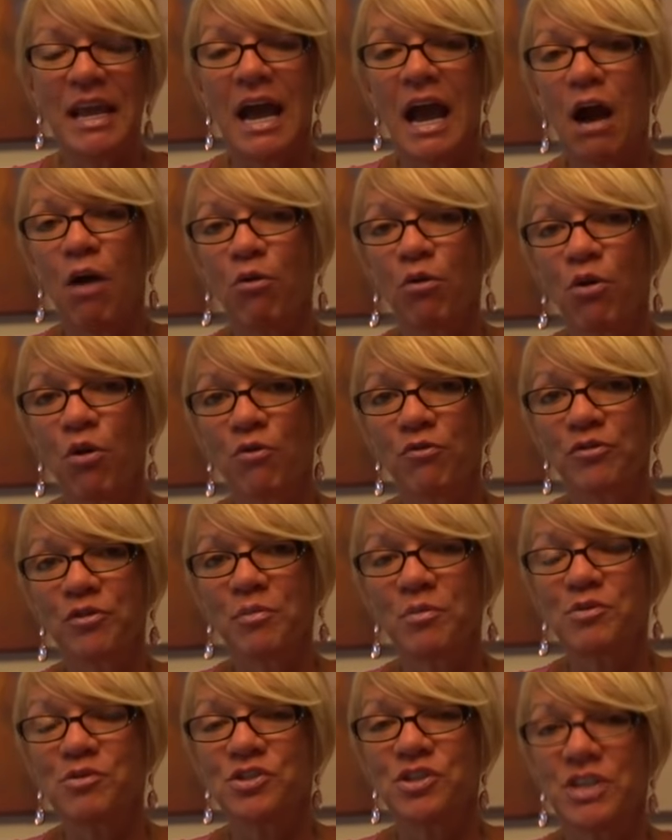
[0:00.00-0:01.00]
how
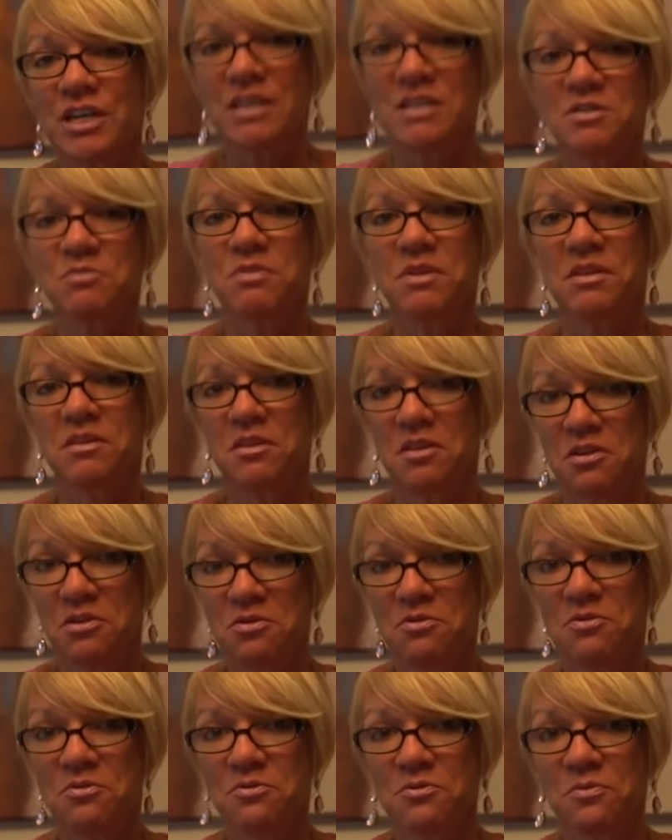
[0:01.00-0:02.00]
comfortable she is with
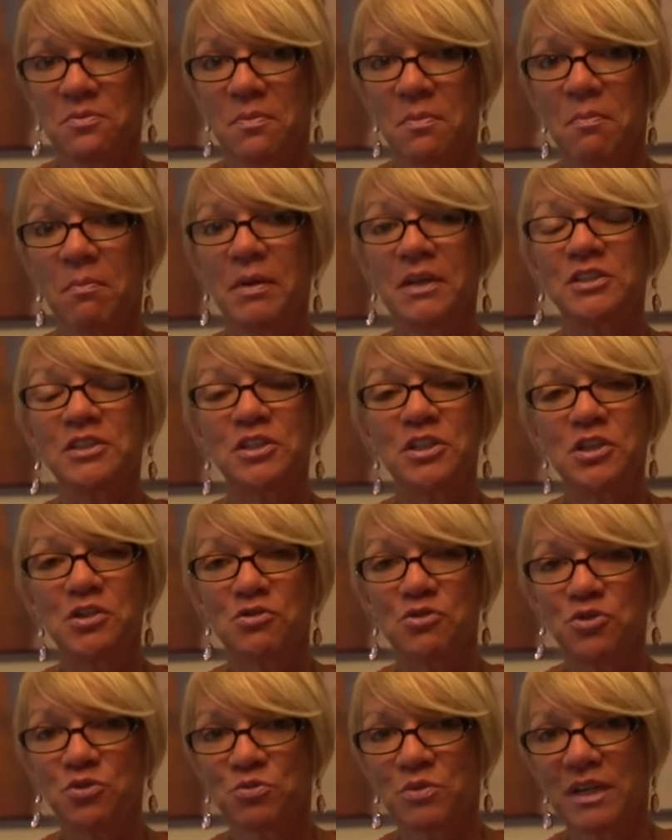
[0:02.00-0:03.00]
you, but
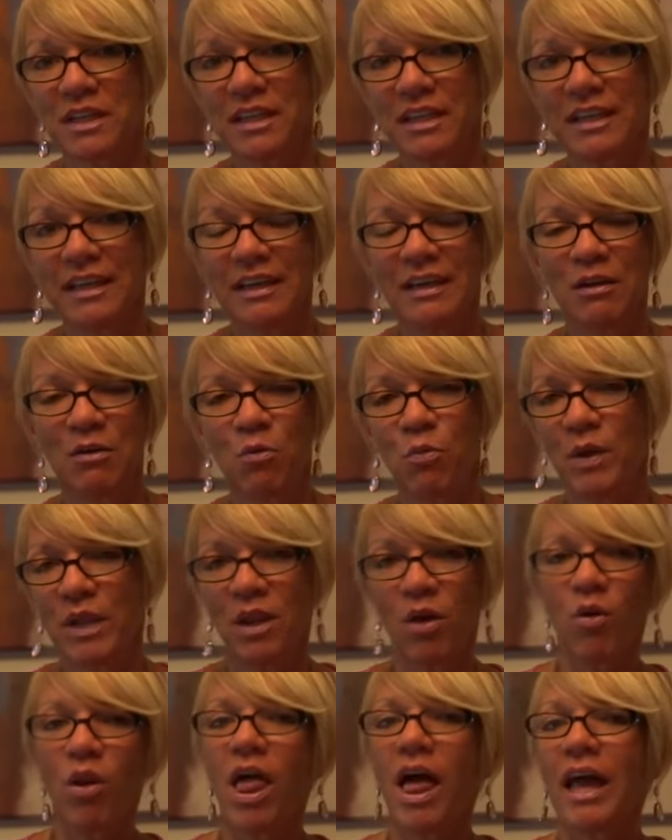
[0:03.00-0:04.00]
usually we
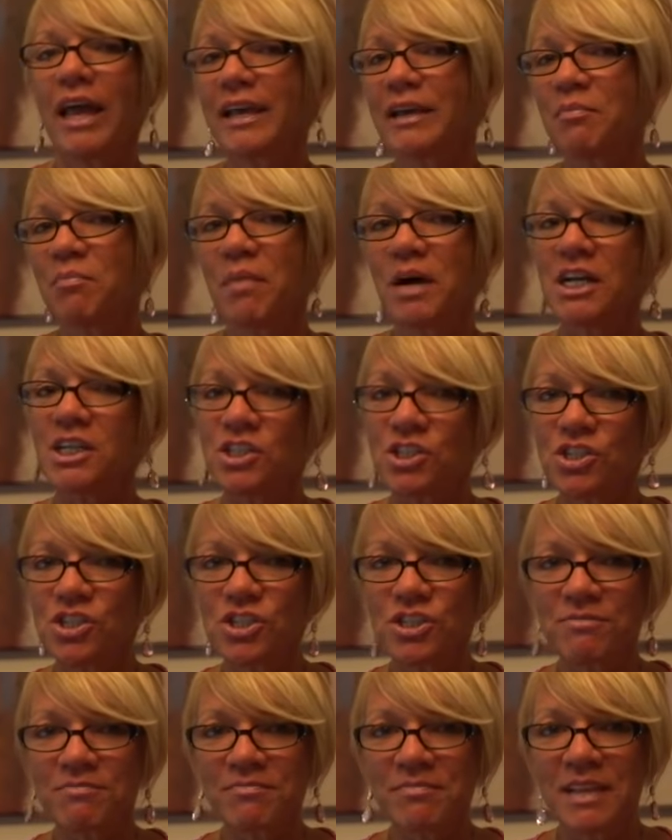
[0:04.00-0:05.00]
don't like
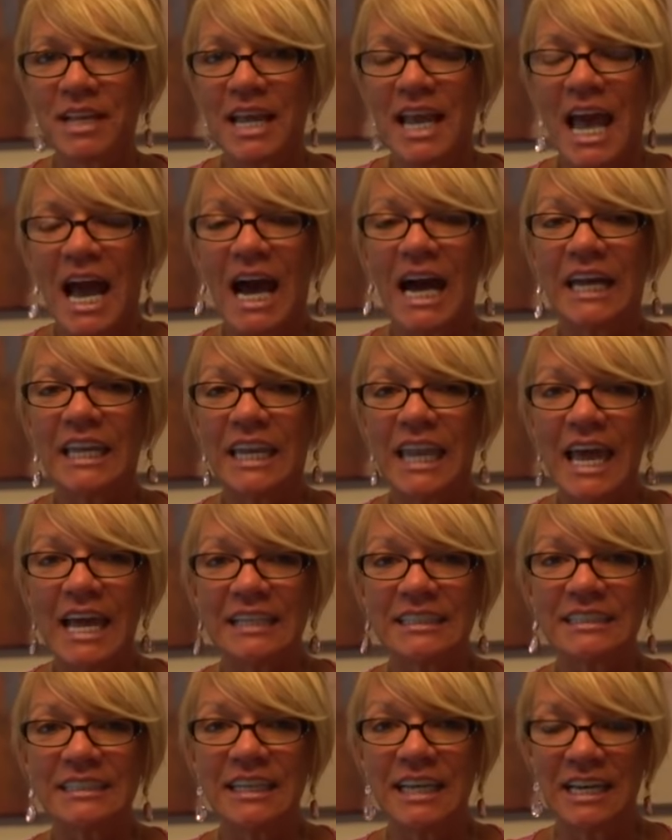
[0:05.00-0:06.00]
much,
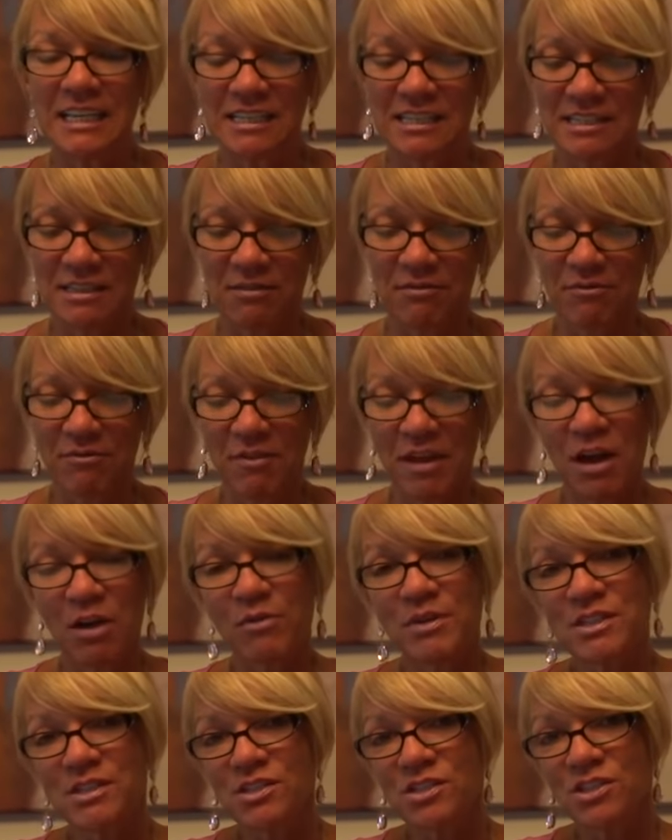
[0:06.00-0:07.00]
unless it's a
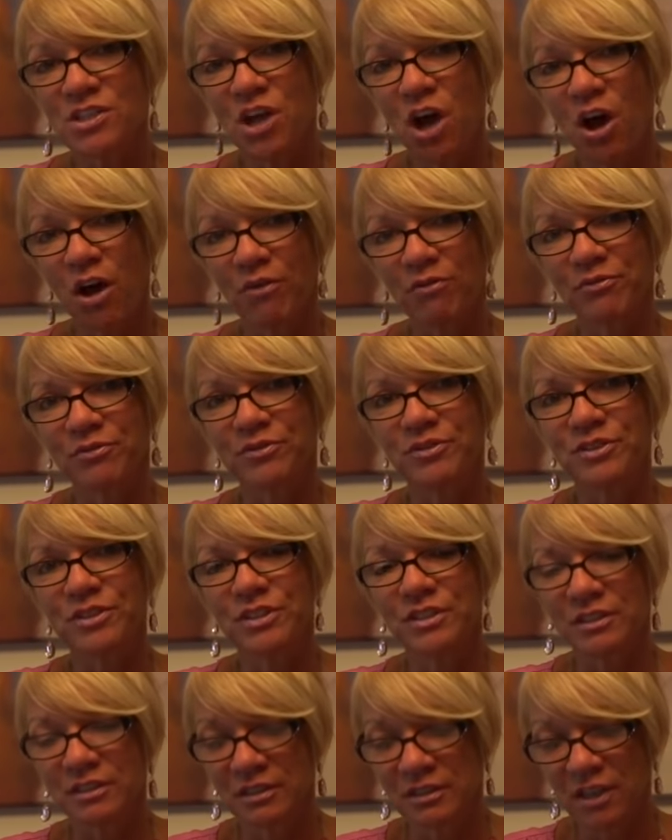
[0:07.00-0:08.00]
very
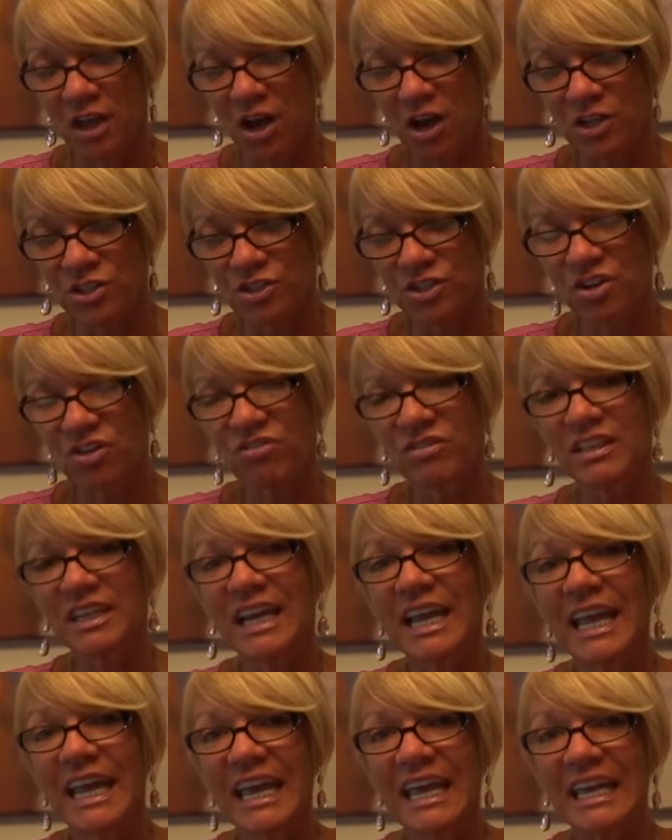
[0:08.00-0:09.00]
soft touch on the
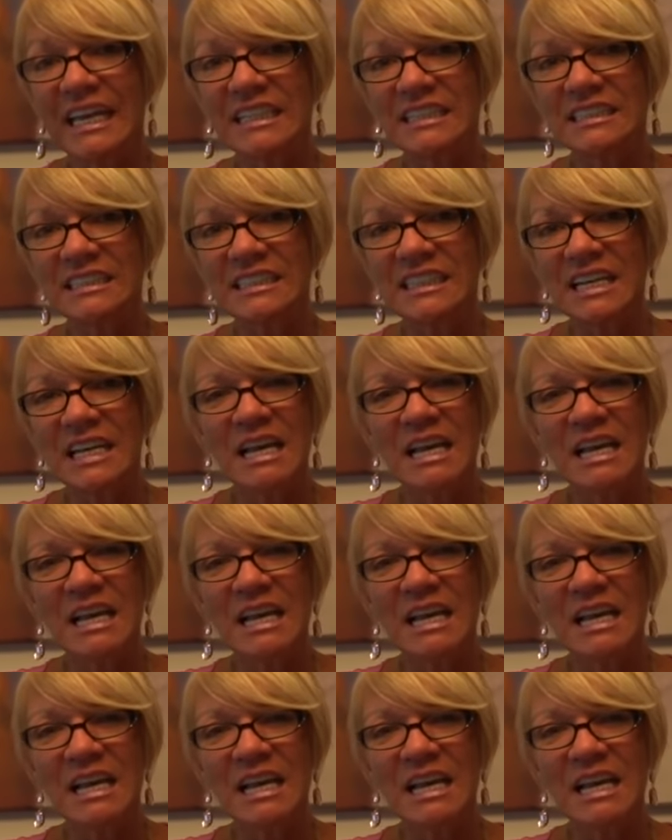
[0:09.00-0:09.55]
hand,